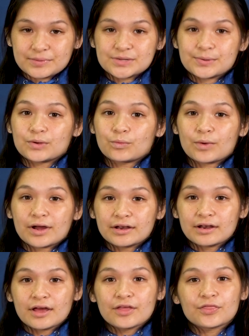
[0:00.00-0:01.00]
between
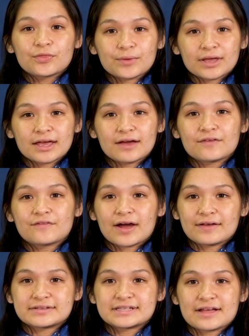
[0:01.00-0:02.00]
one three
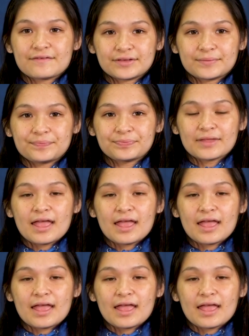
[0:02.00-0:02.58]
five seven